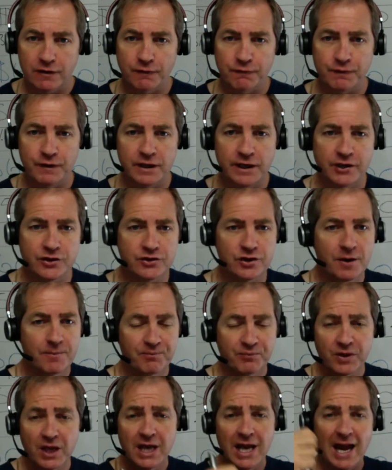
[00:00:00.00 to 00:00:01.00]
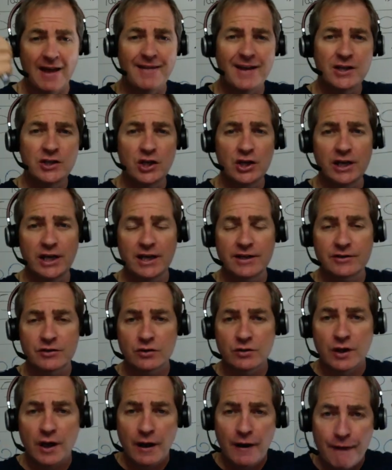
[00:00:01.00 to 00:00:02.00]
going to finish. And then you need
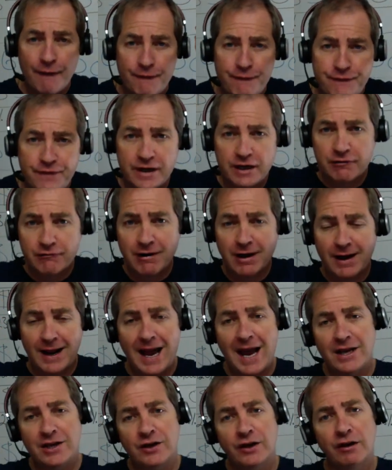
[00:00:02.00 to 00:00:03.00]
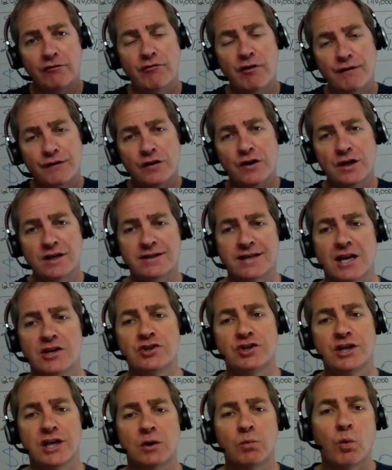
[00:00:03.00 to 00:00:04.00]
to figure out how you're going to reverse
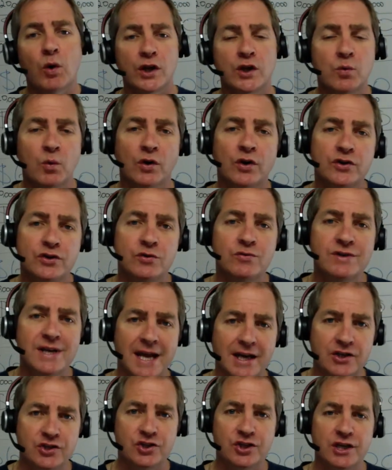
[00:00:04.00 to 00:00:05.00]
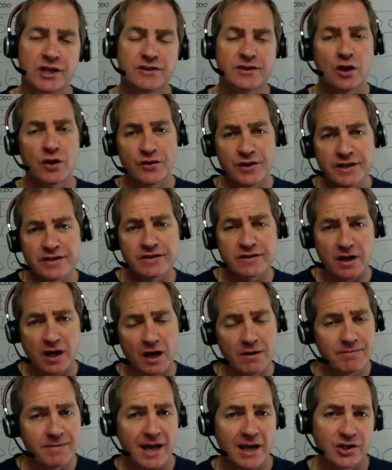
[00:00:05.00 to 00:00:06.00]
engineer what you want to do next year. So this
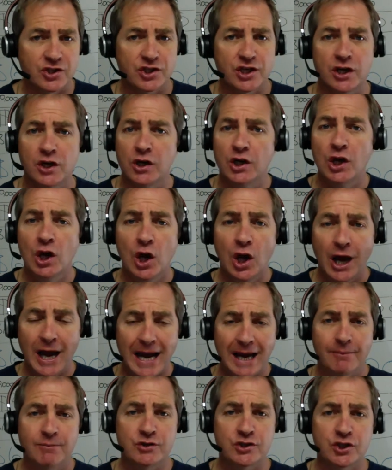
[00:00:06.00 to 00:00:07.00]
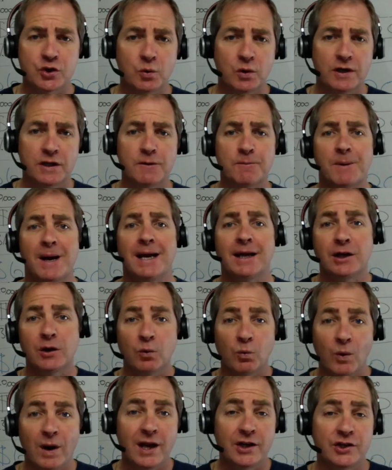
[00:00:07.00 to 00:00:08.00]
time next year, how much do you want in the bank
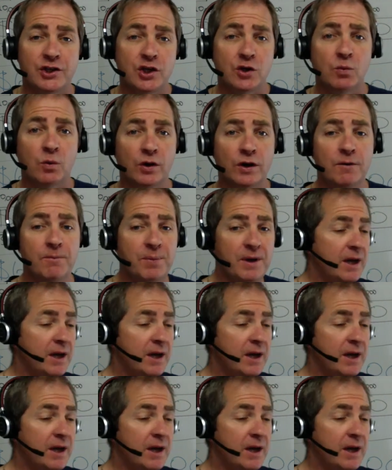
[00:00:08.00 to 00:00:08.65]
and where do you want to